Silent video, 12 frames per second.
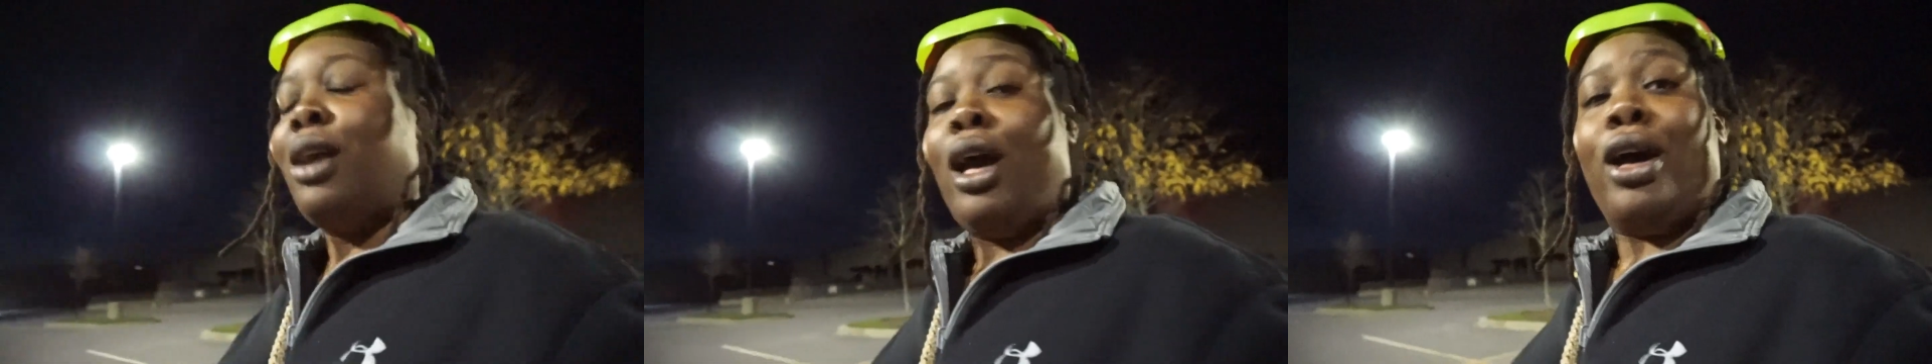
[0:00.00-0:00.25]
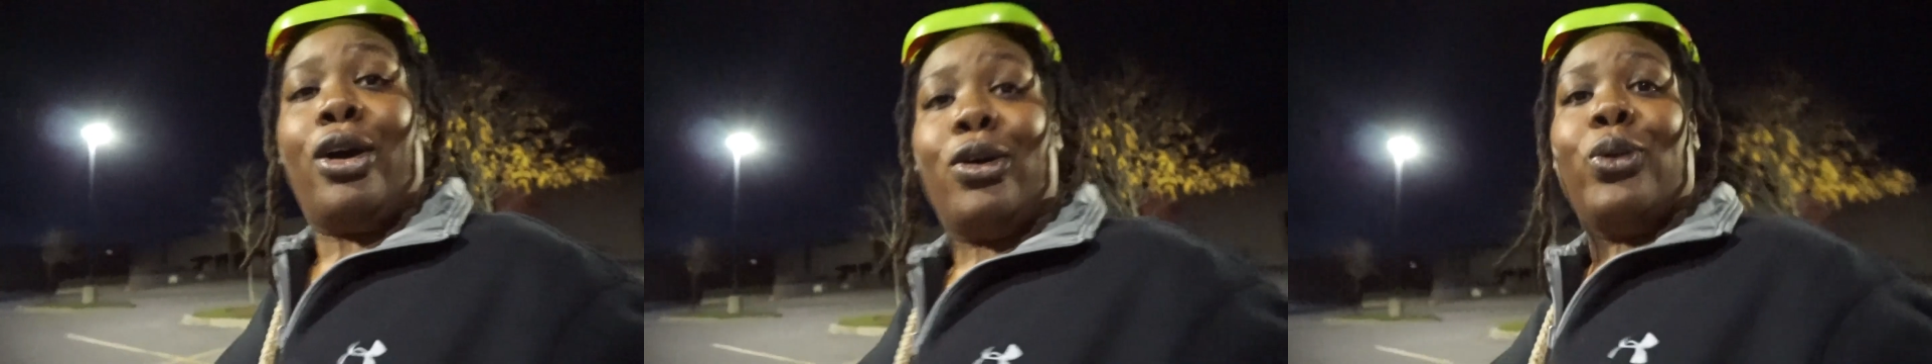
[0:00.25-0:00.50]

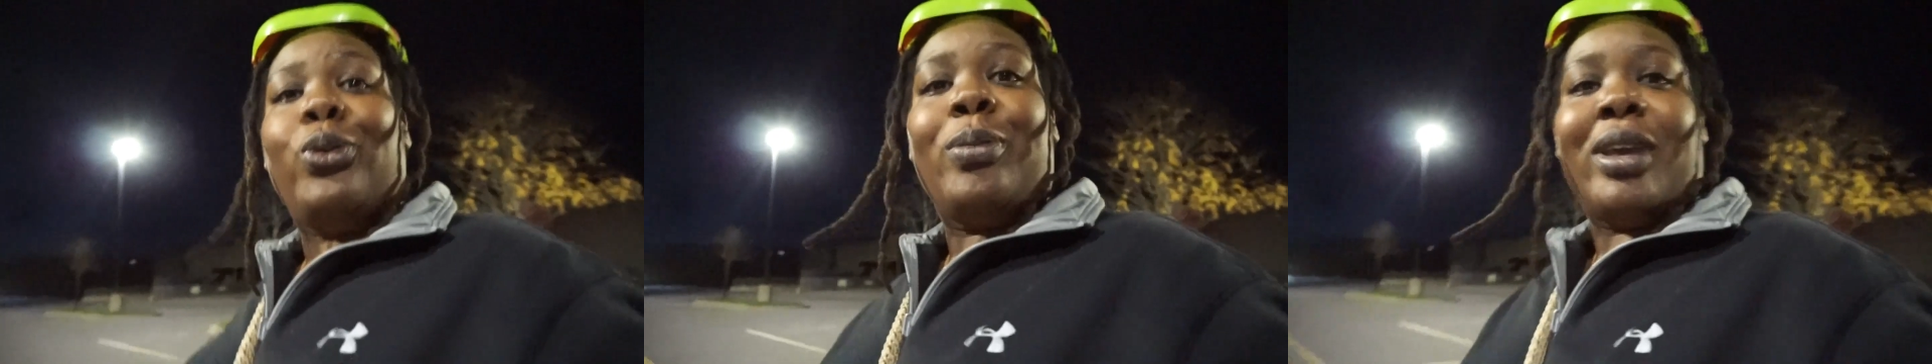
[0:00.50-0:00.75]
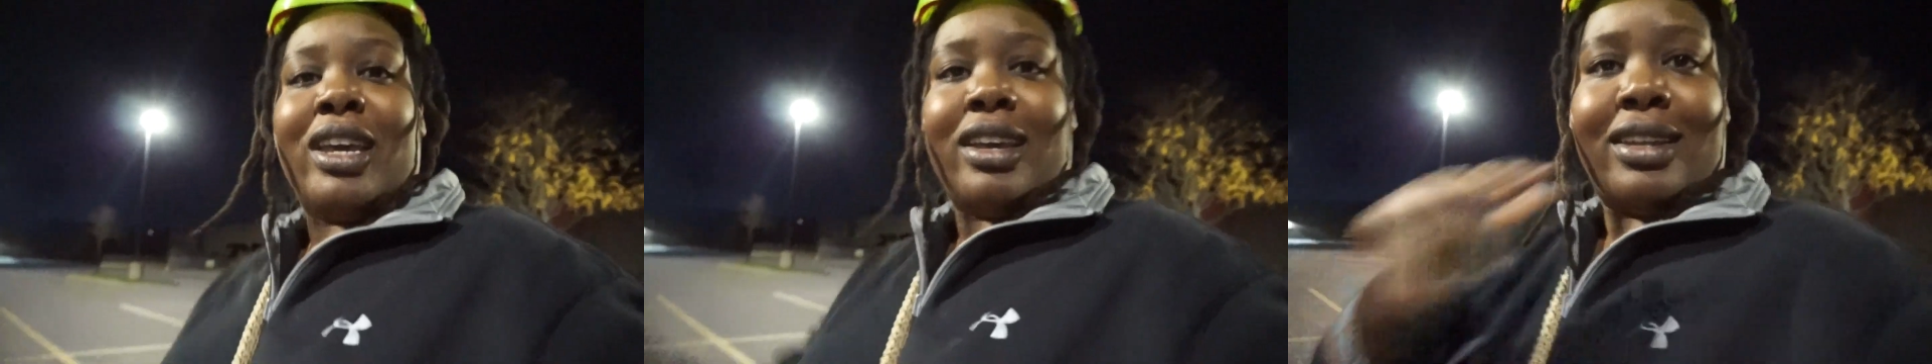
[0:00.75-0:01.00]
home
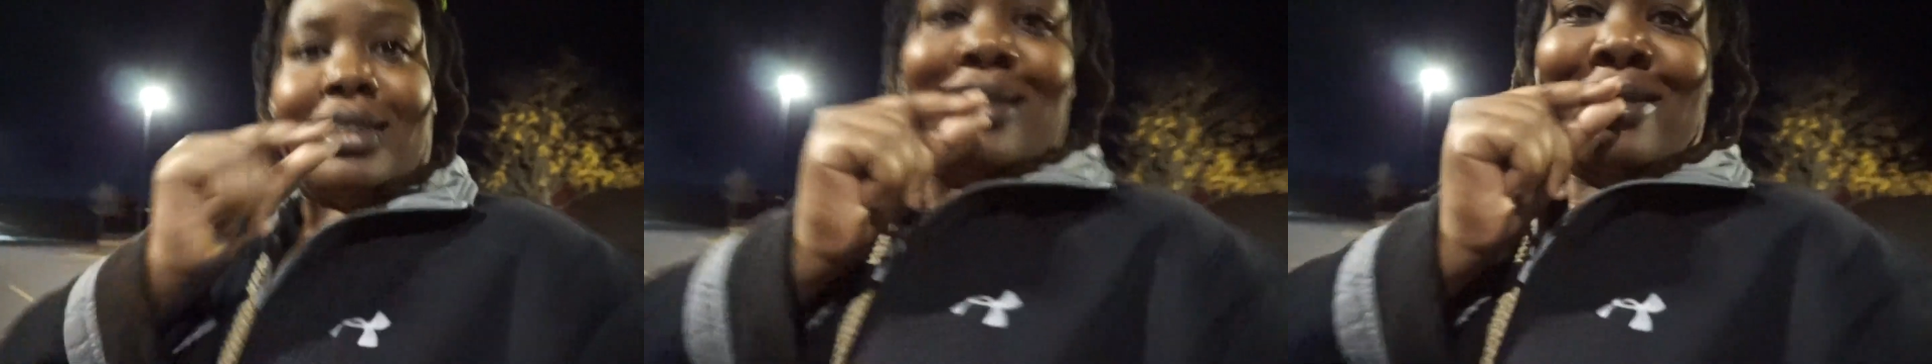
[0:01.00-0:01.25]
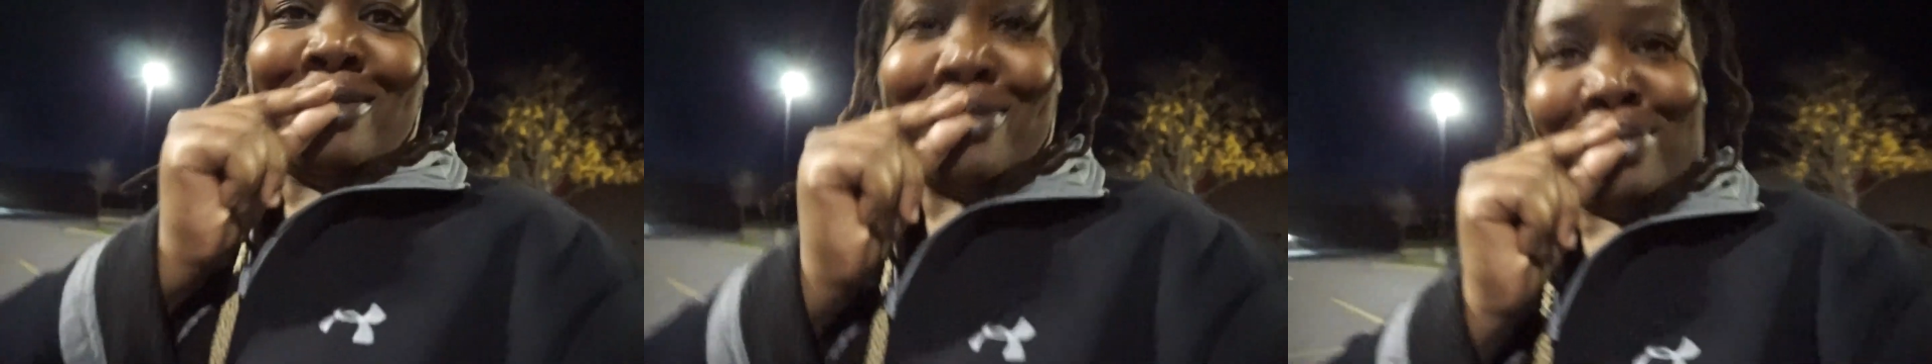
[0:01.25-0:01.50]

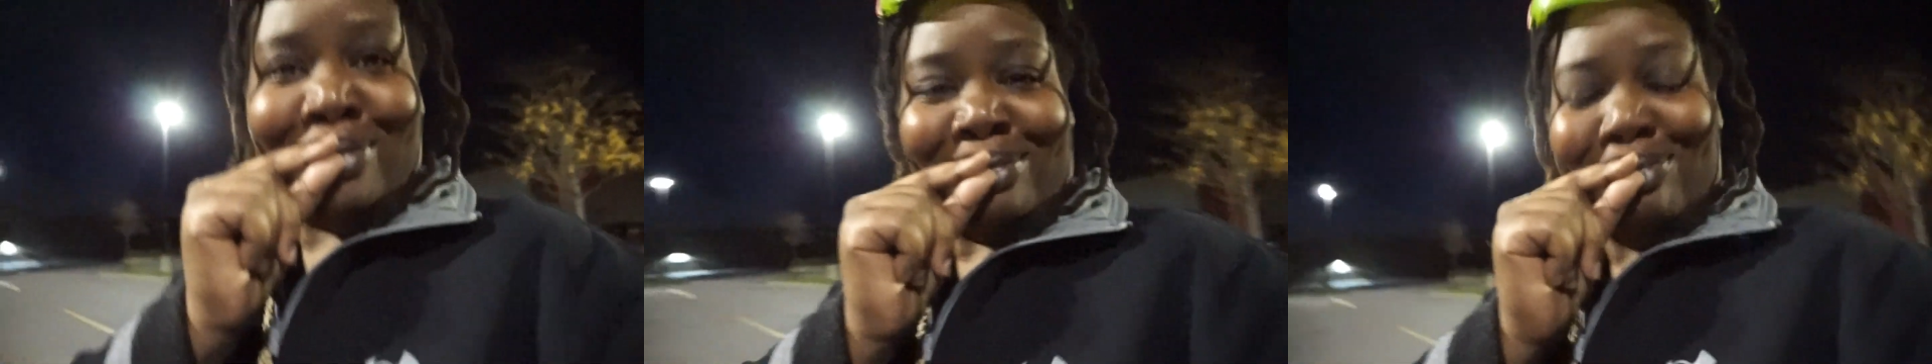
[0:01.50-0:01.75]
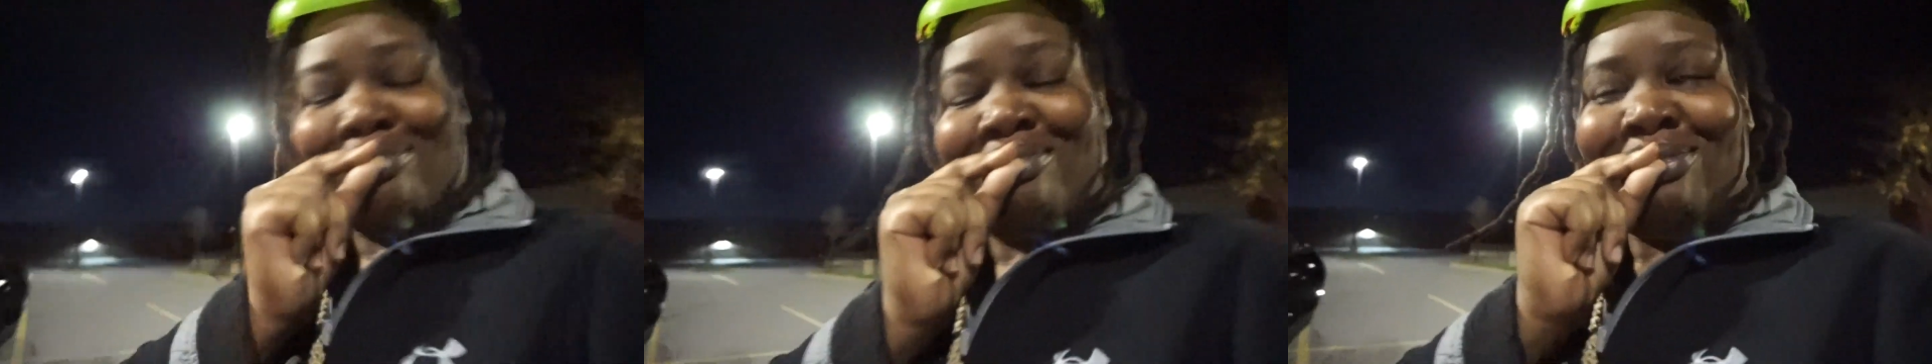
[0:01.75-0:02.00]

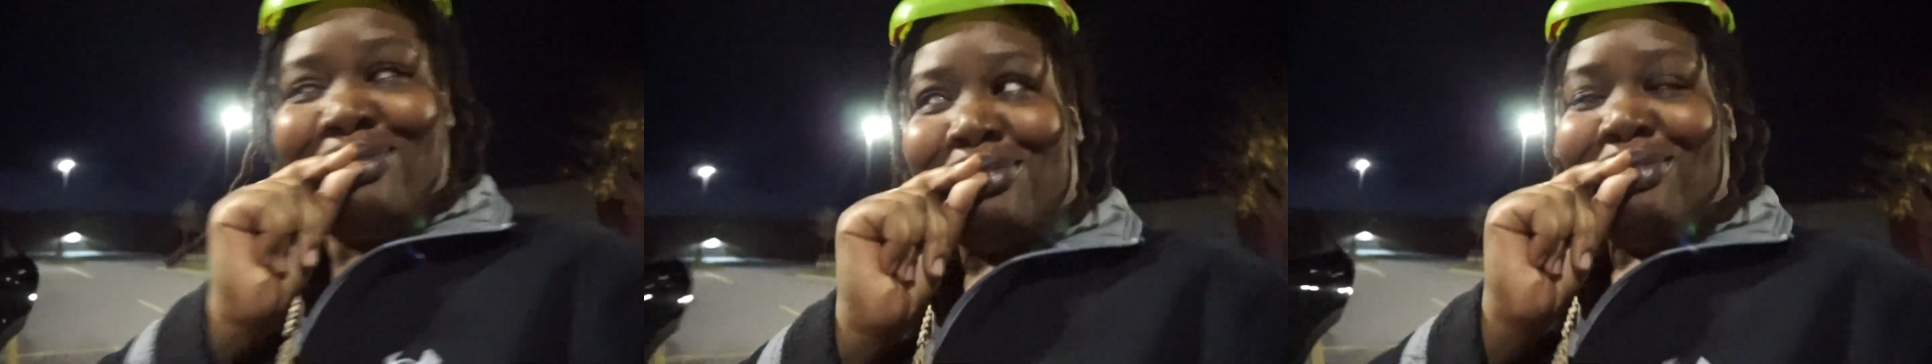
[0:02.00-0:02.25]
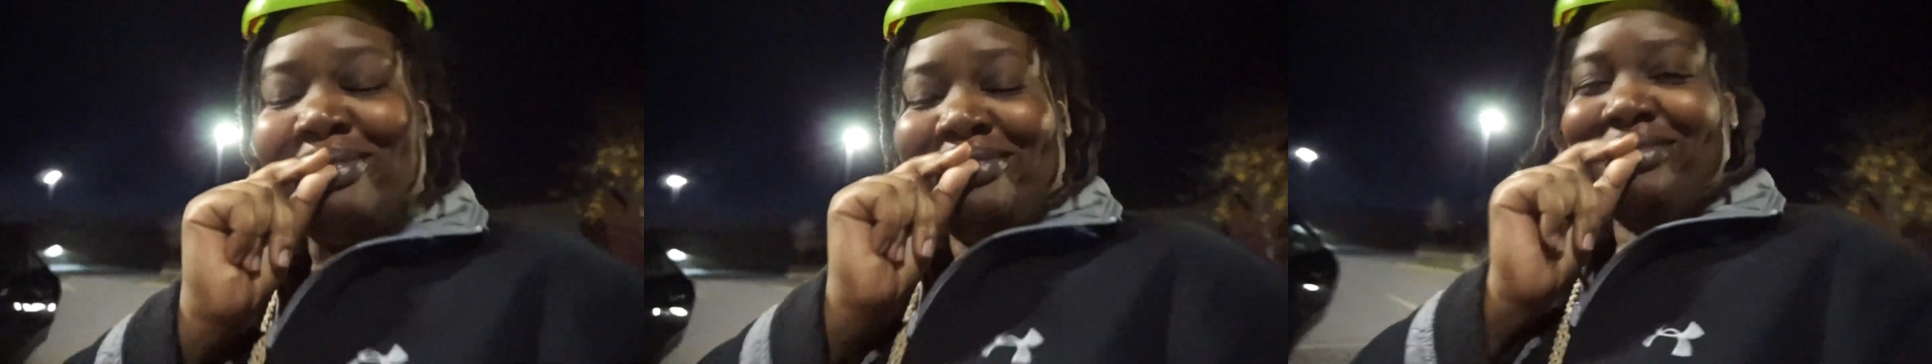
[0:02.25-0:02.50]

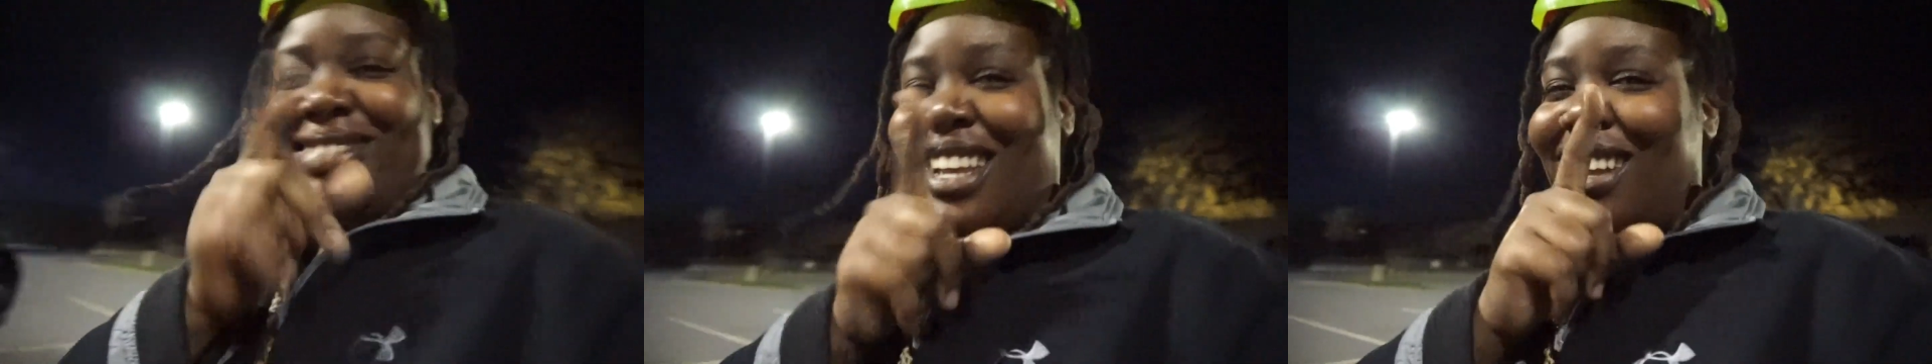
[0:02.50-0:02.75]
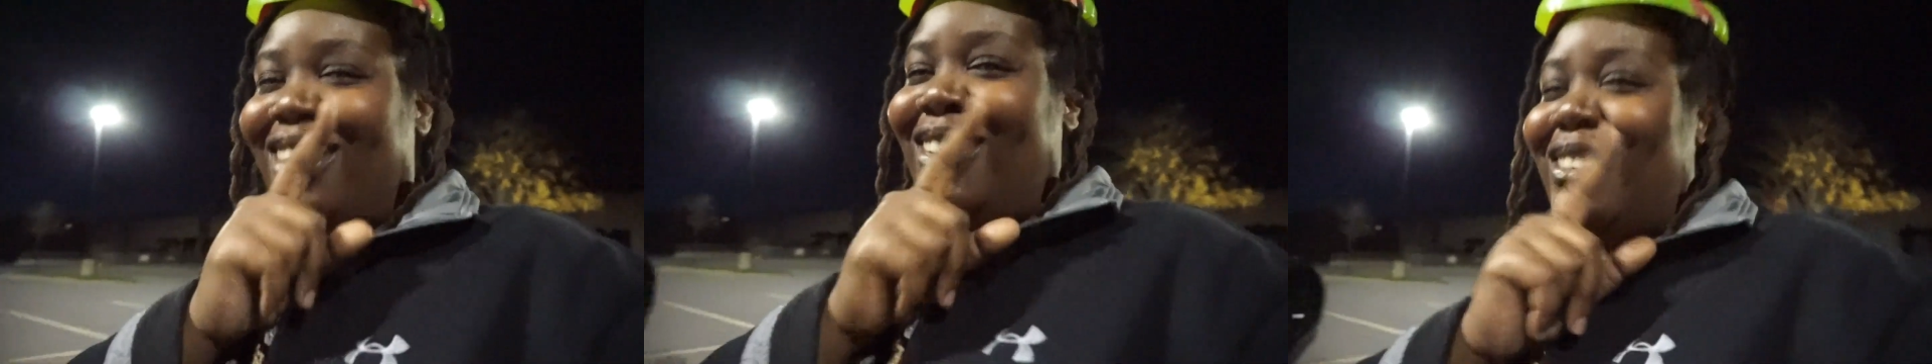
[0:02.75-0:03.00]
and
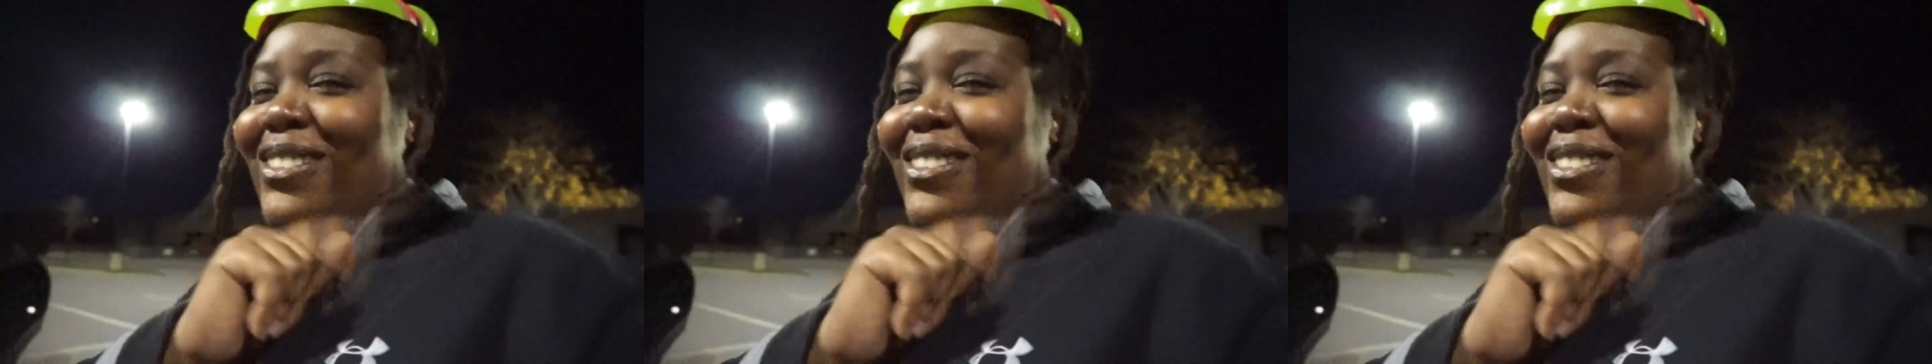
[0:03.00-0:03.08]
y'all know the